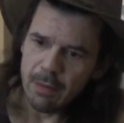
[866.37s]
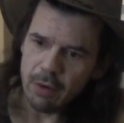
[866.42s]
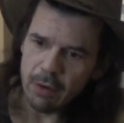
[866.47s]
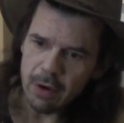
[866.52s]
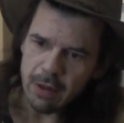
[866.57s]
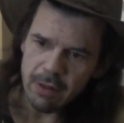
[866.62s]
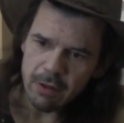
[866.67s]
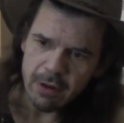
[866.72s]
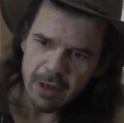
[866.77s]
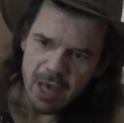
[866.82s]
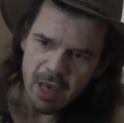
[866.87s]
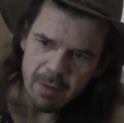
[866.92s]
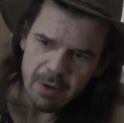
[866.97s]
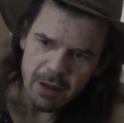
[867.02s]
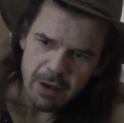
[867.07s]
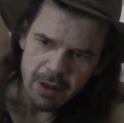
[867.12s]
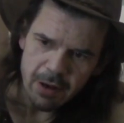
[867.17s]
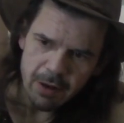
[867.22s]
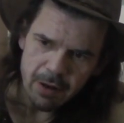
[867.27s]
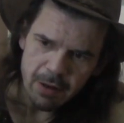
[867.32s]
put his little helmet
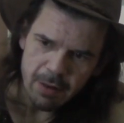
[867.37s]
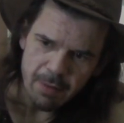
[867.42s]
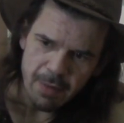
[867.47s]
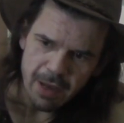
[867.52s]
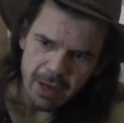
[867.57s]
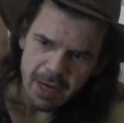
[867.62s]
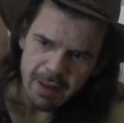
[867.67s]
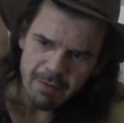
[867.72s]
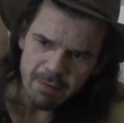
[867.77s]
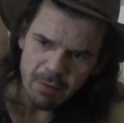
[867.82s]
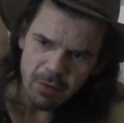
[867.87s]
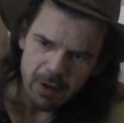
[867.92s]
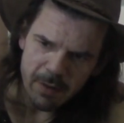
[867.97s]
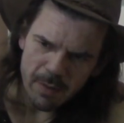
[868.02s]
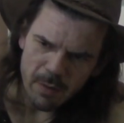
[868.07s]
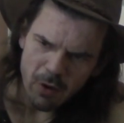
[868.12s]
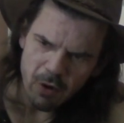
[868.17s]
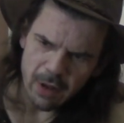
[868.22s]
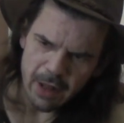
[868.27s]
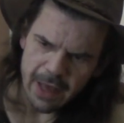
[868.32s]
on, make it even look
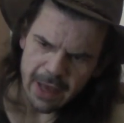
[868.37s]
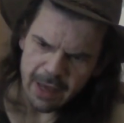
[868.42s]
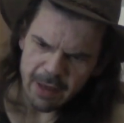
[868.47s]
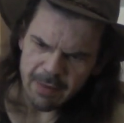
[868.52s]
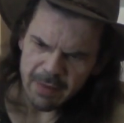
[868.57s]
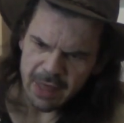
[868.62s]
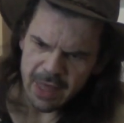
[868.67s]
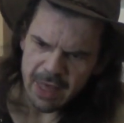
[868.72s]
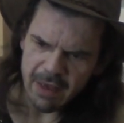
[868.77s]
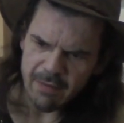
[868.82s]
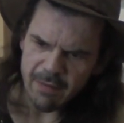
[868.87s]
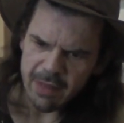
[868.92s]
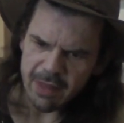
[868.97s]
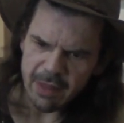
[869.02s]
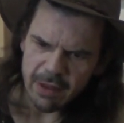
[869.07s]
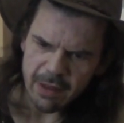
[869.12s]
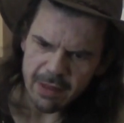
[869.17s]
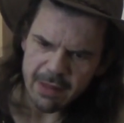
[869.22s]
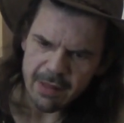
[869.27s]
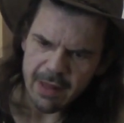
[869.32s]
more like him. Give him his
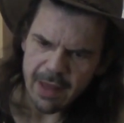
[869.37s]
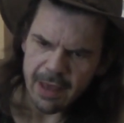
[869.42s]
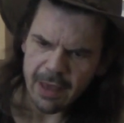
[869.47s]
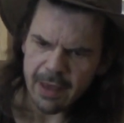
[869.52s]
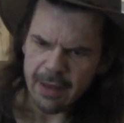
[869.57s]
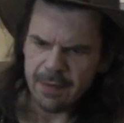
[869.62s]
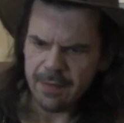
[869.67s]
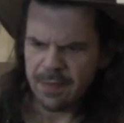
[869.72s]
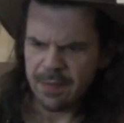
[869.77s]
little stick.